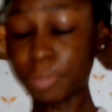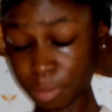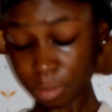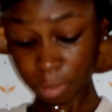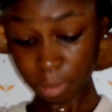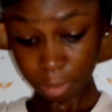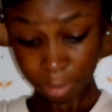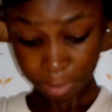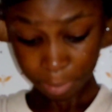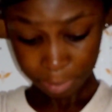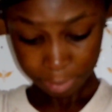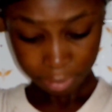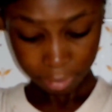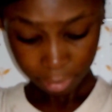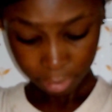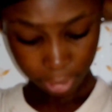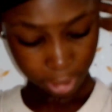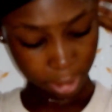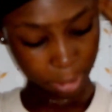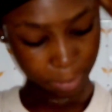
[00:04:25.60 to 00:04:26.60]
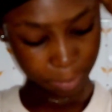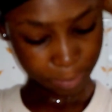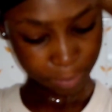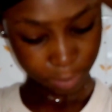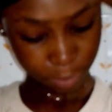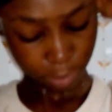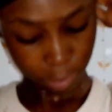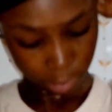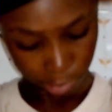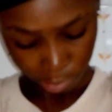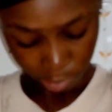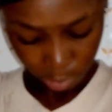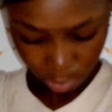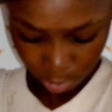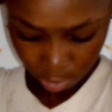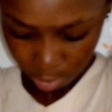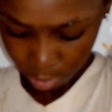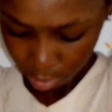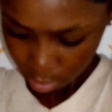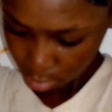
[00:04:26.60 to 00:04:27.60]
to 30 minutes
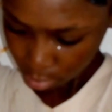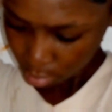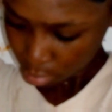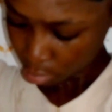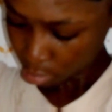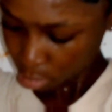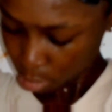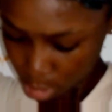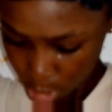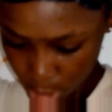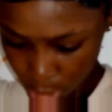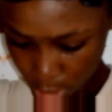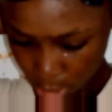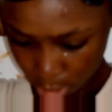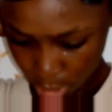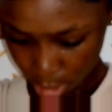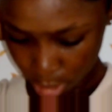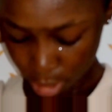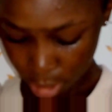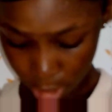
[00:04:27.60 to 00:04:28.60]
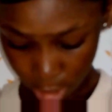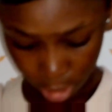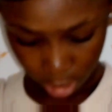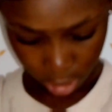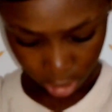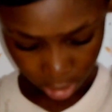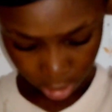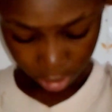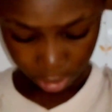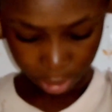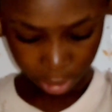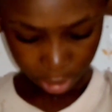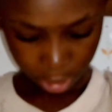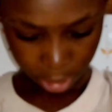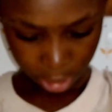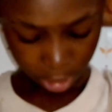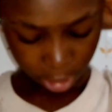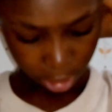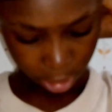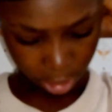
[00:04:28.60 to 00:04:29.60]
so the rice water can seep into the
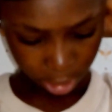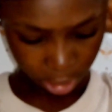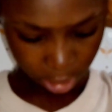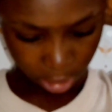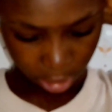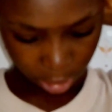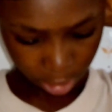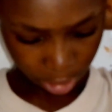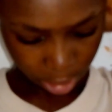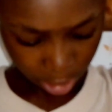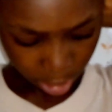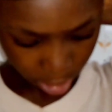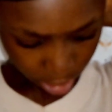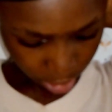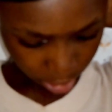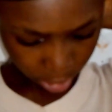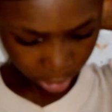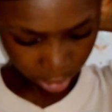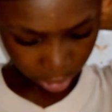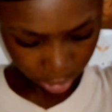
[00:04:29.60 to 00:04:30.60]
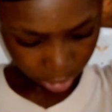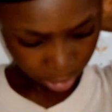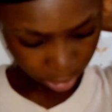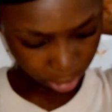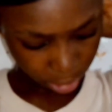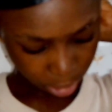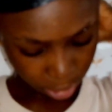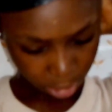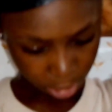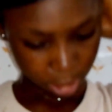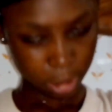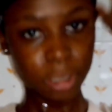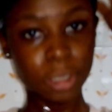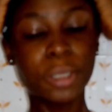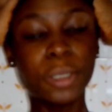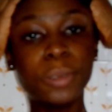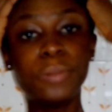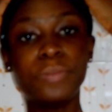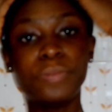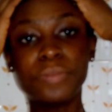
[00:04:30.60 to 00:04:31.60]
hair strands very well. I have a
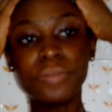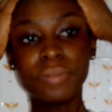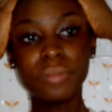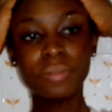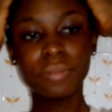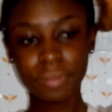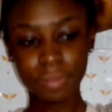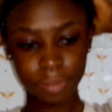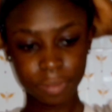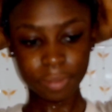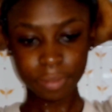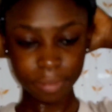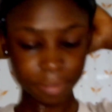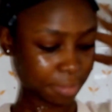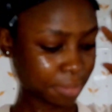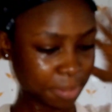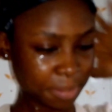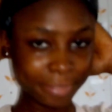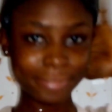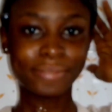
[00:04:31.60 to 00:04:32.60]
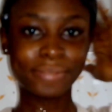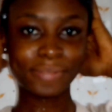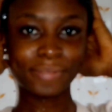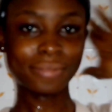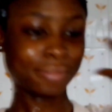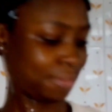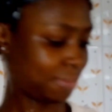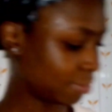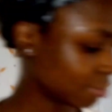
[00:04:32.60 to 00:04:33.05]
nylon bag, but if you have a shower cap